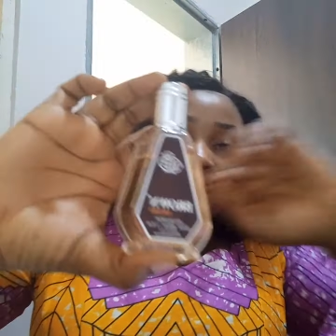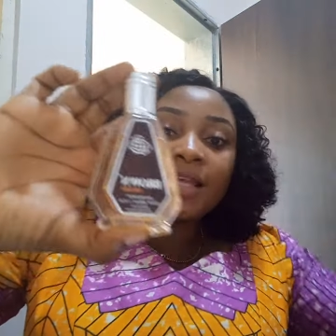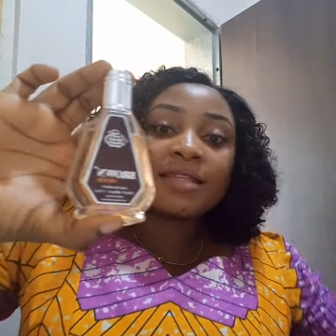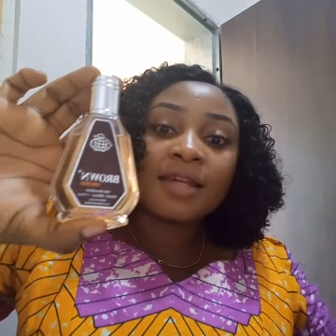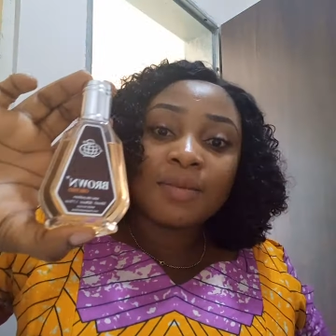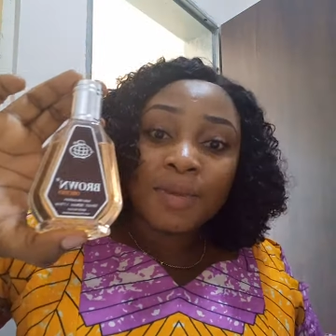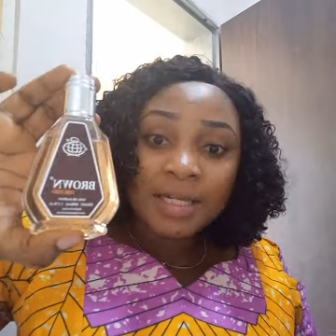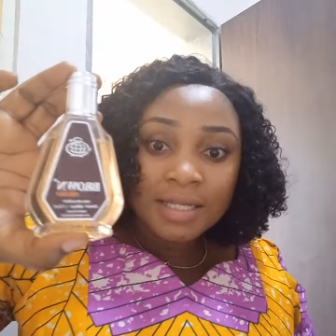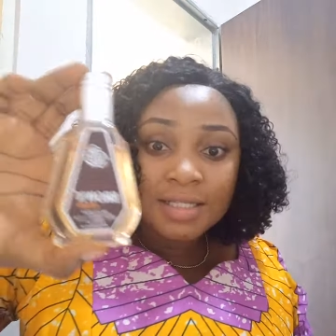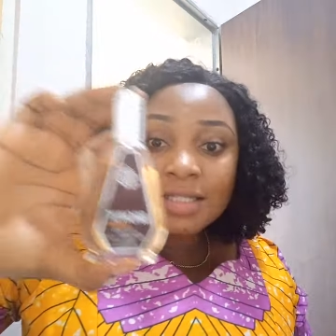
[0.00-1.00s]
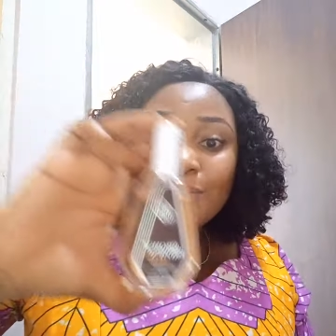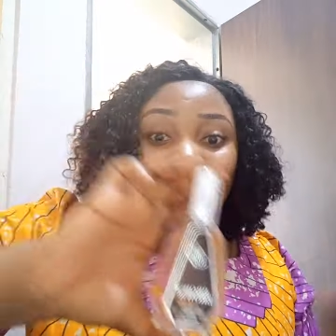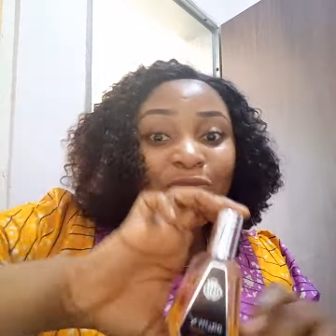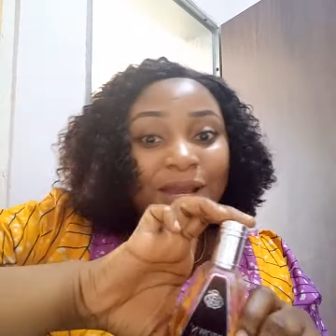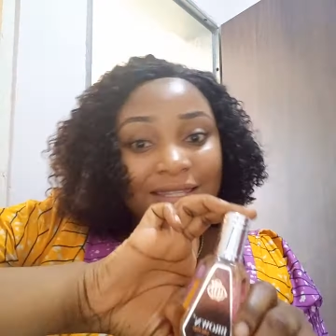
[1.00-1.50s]
escada magnetism
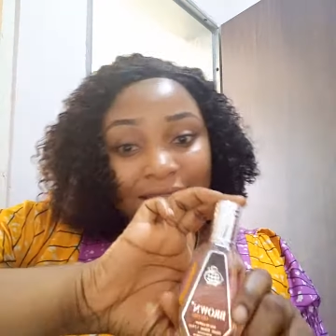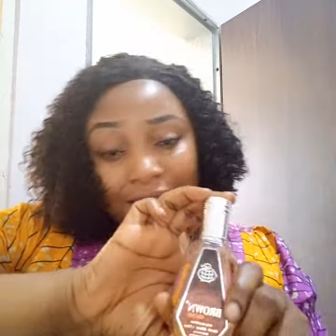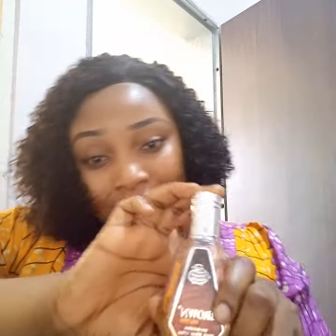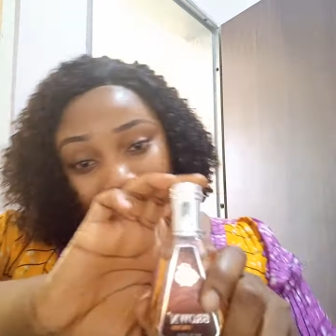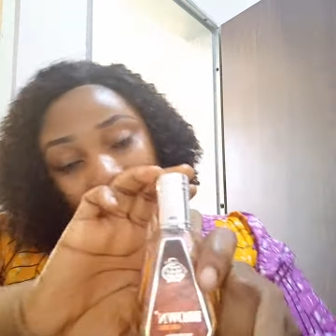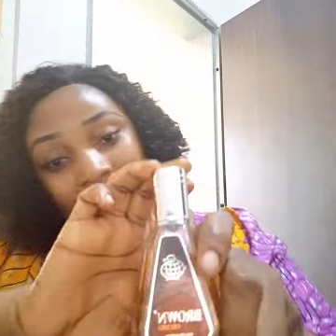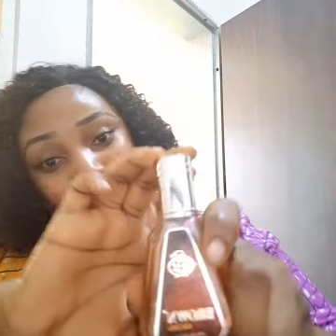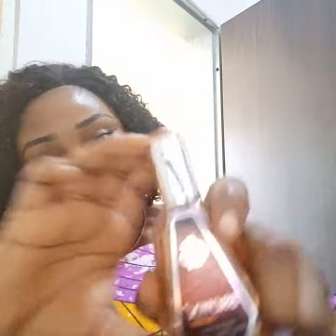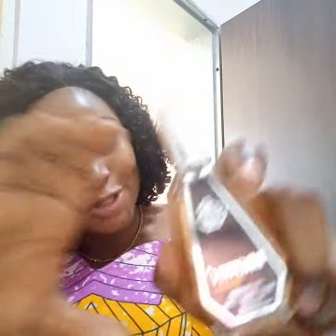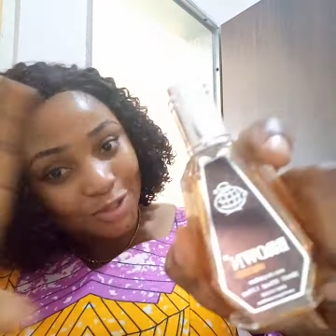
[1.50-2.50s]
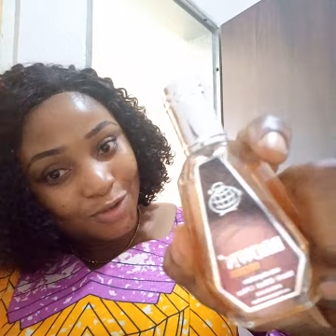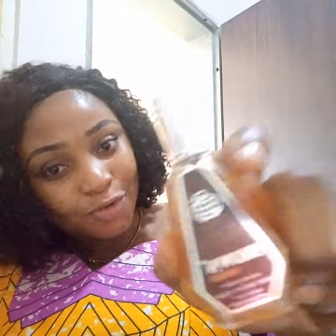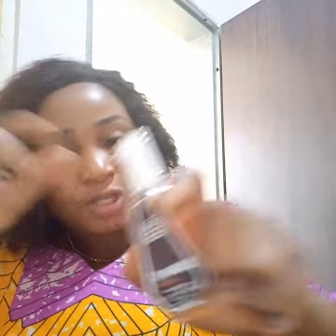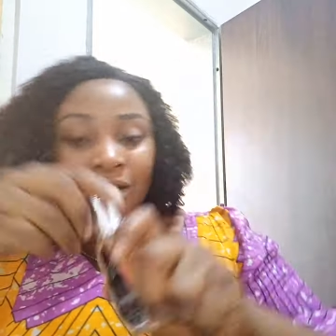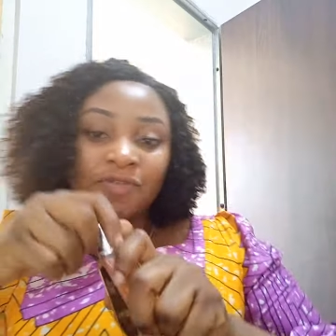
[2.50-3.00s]
off my skin and i'm so
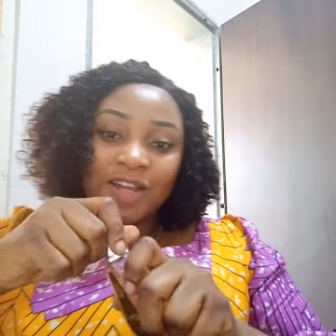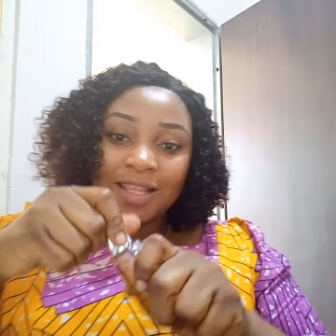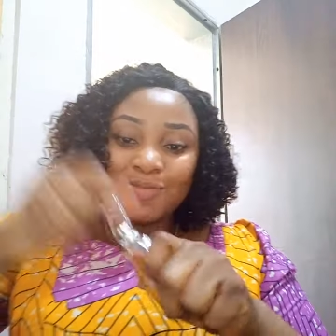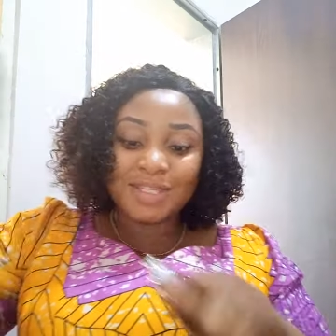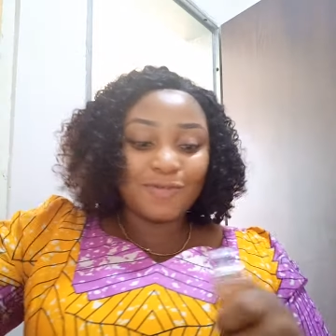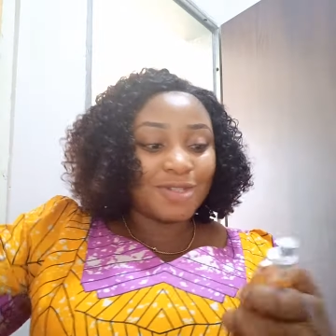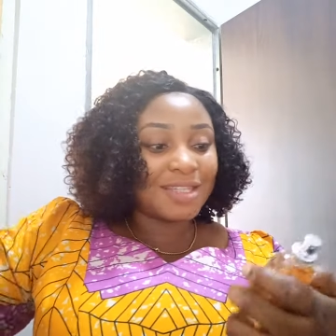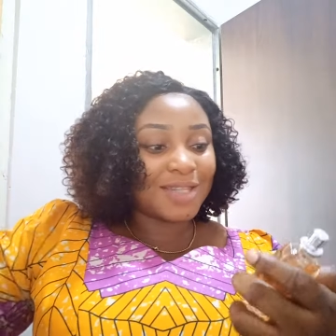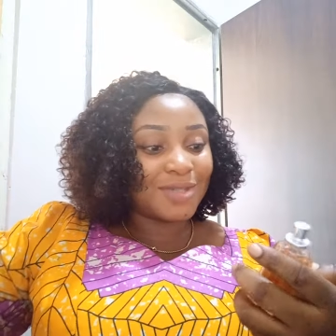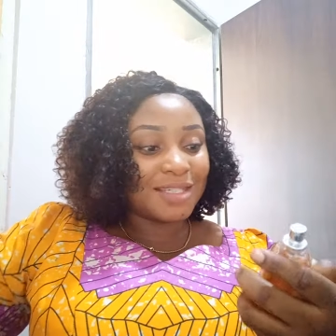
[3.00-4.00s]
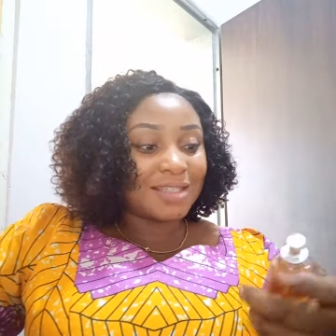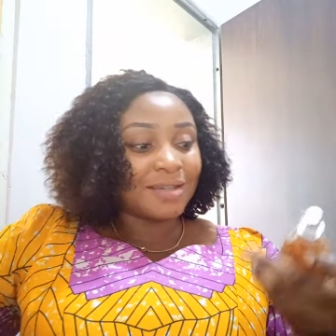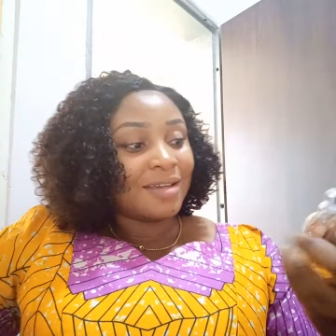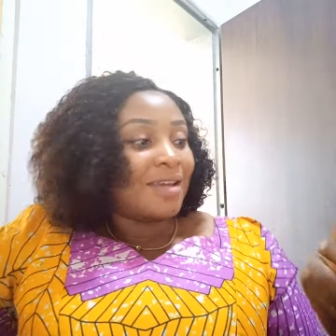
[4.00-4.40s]
rocking in fact let me even start with it